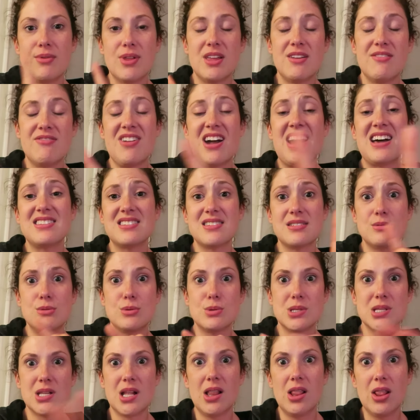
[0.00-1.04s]
really fast because
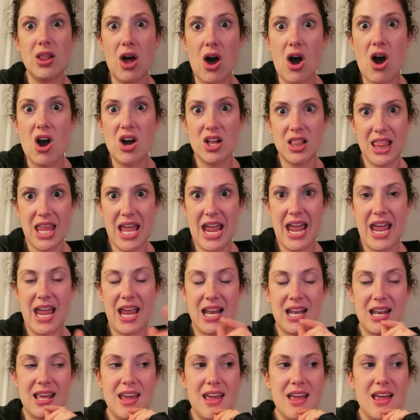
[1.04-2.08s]
it was a long
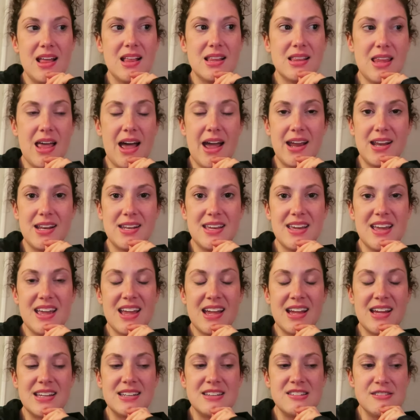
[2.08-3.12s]
lane line
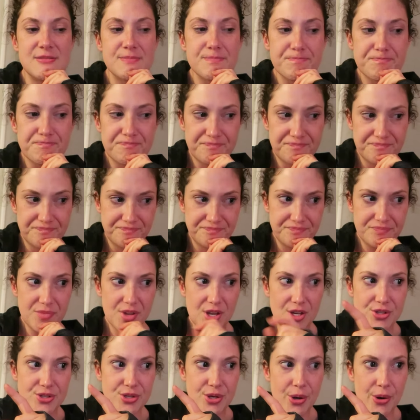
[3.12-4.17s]
and
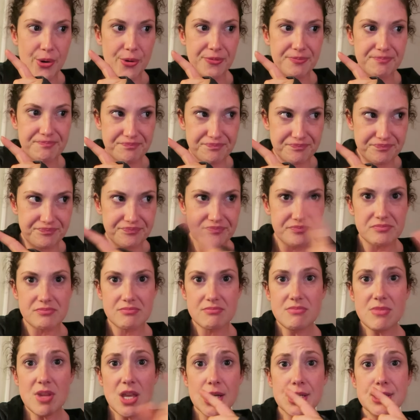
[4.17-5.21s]
so
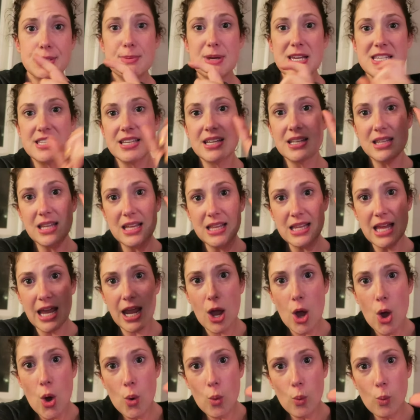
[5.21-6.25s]
it's basically
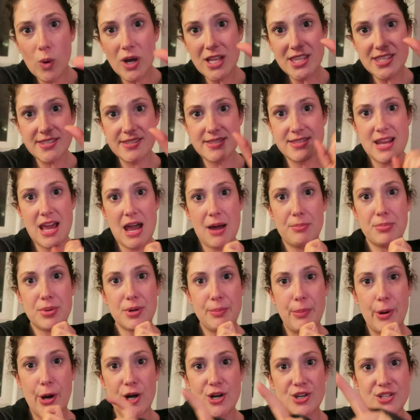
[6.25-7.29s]
like one snap
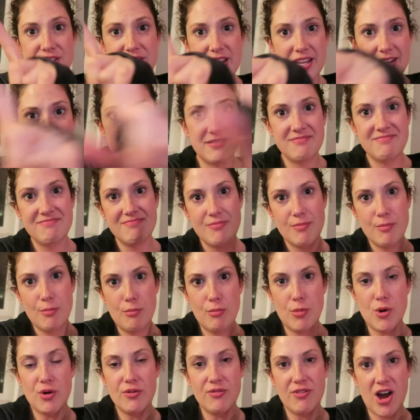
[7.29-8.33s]
per person,
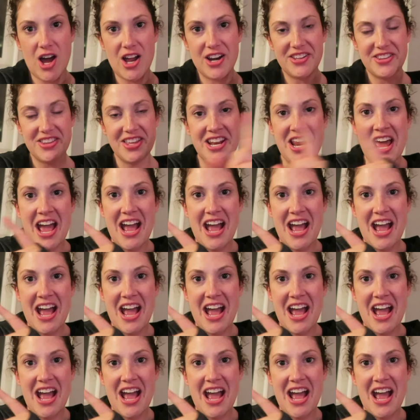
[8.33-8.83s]
move on to the